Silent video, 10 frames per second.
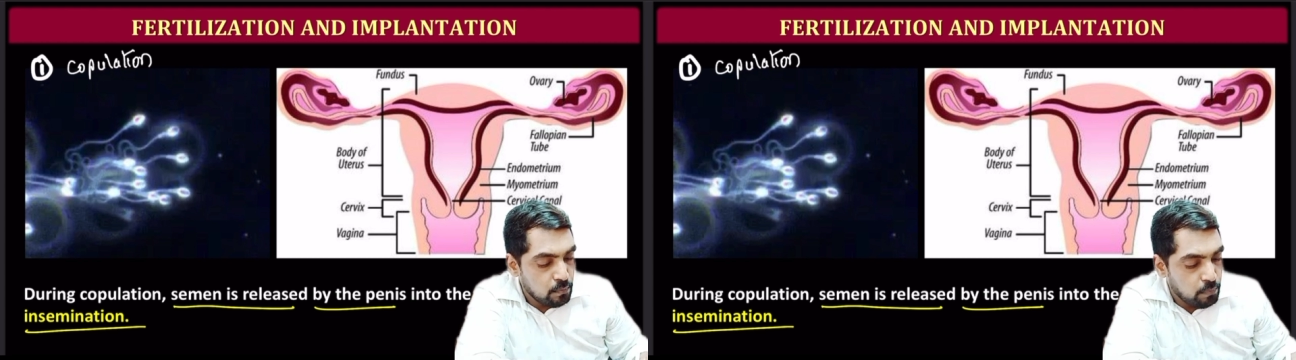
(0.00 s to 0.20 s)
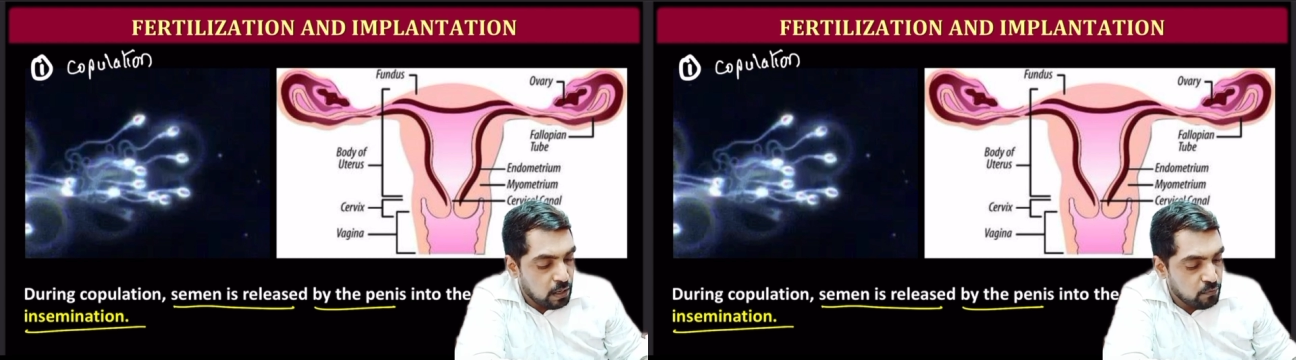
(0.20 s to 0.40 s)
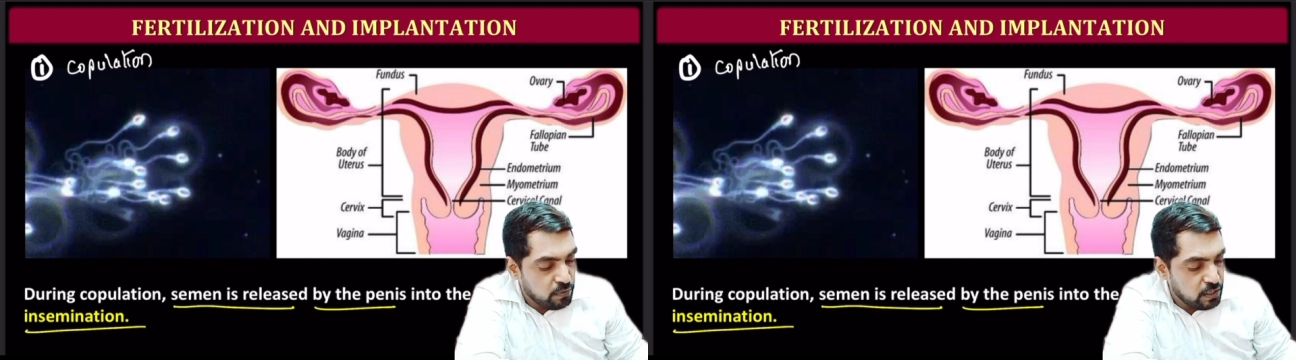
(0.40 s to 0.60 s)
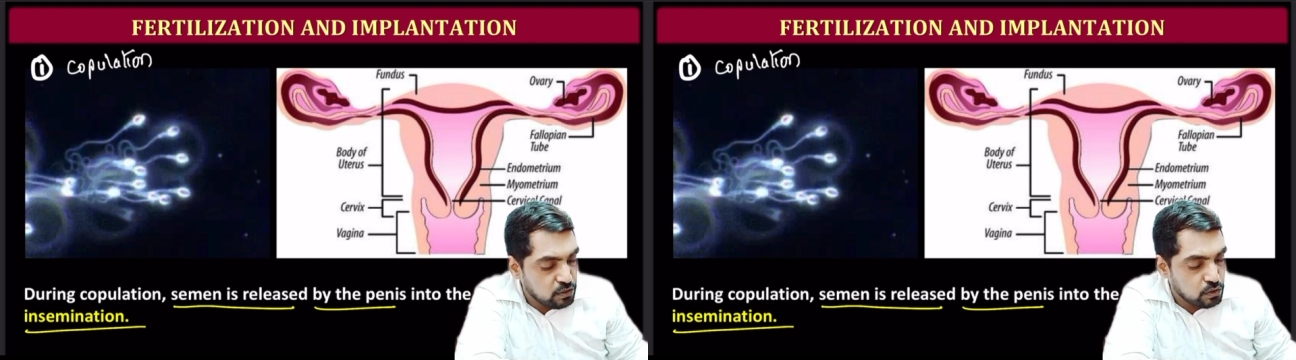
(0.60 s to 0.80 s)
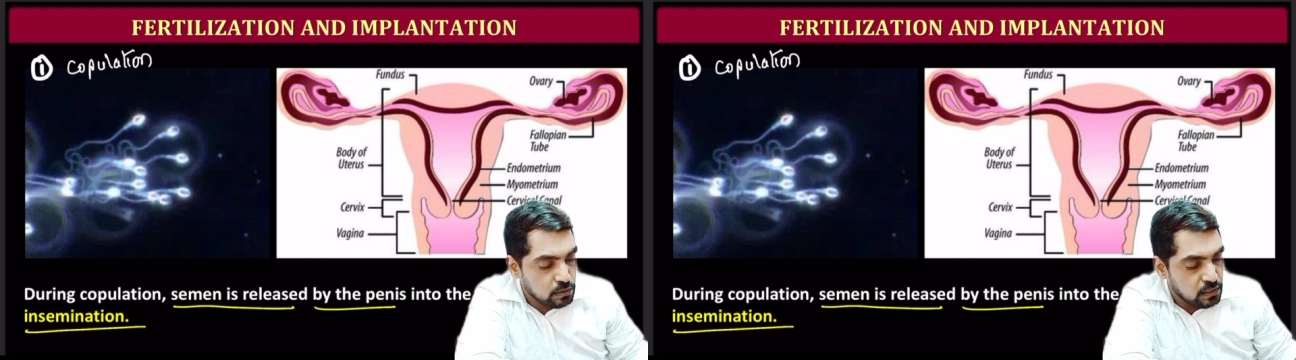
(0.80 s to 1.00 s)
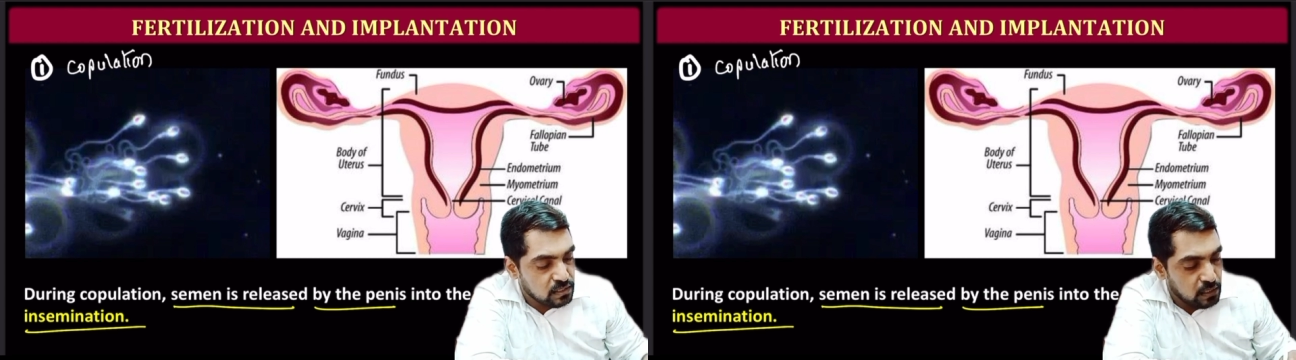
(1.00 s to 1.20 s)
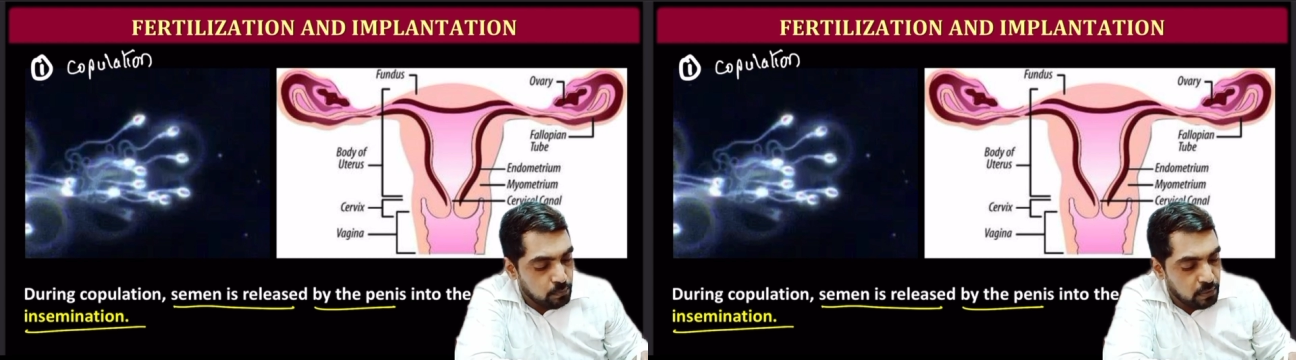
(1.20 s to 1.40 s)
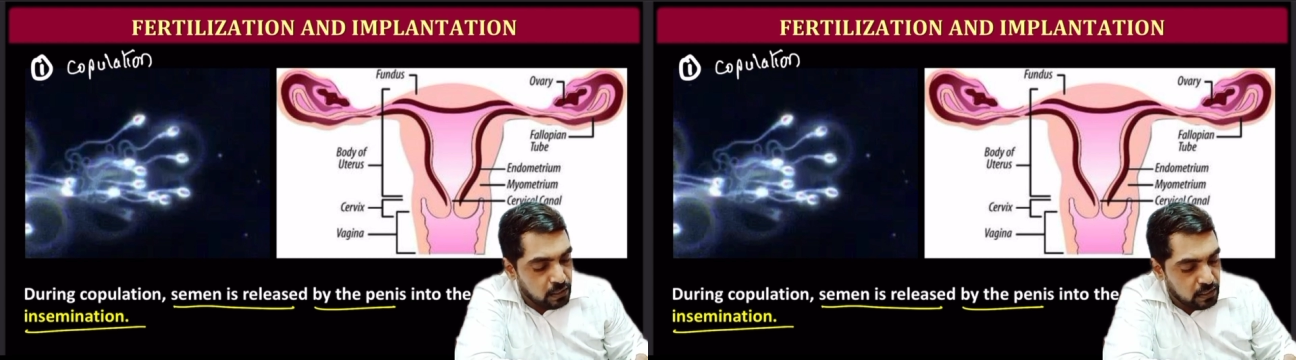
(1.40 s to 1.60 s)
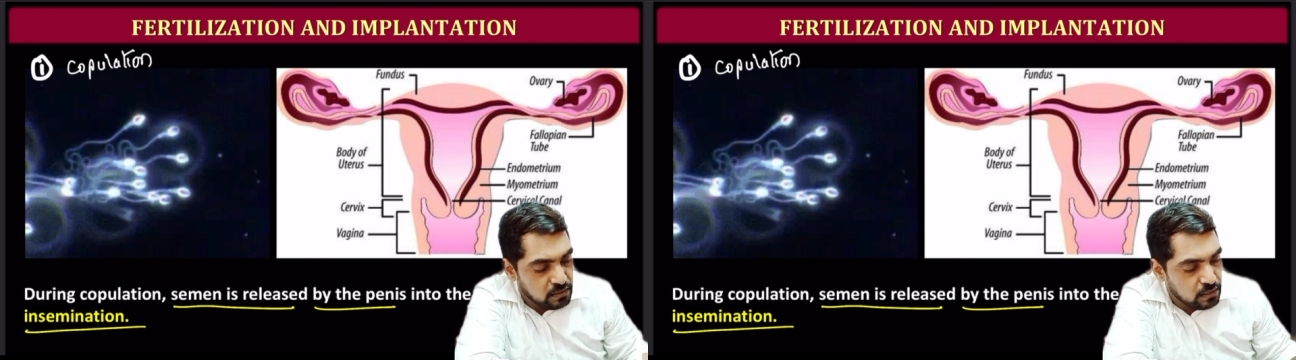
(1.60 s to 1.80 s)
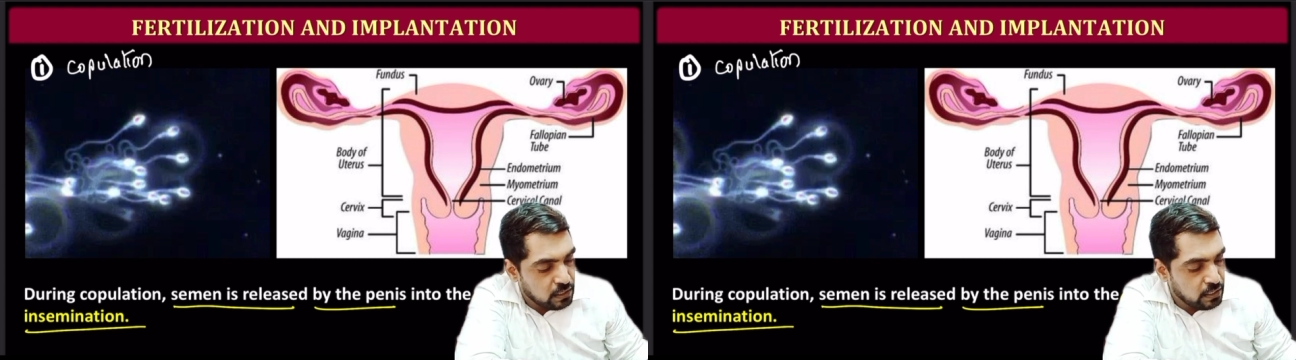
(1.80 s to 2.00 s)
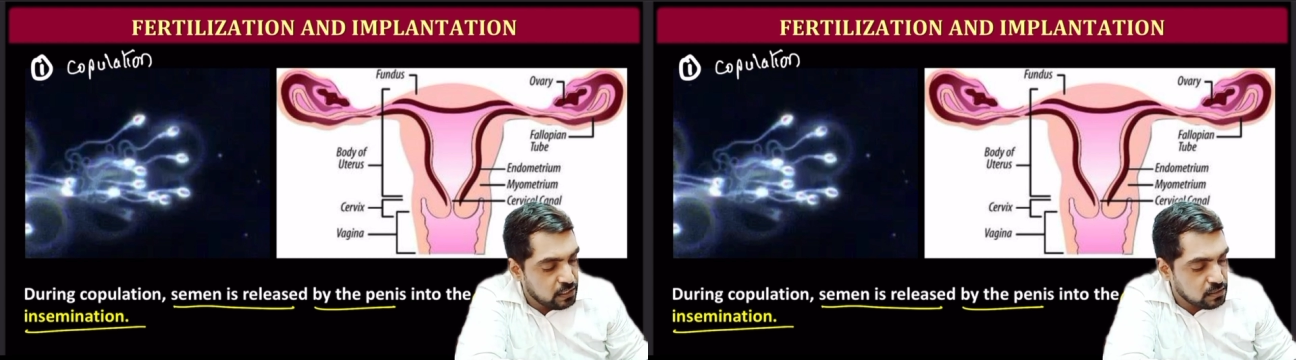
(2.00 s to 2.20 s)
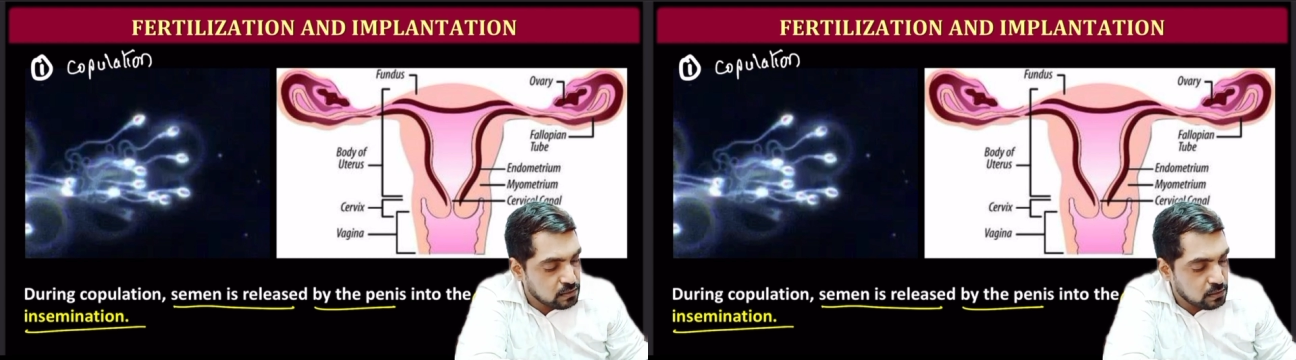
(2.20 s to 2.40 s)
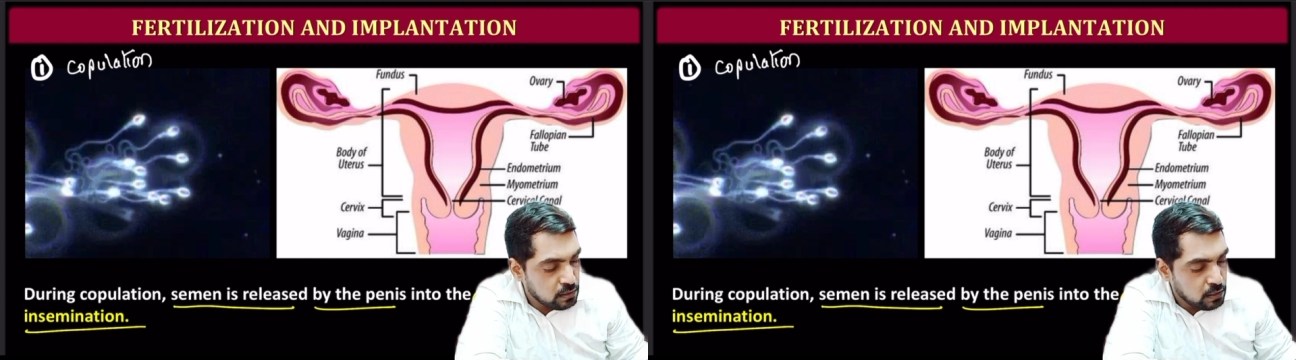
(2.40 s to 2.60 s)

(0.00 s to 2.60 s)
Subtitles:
by which the semen is released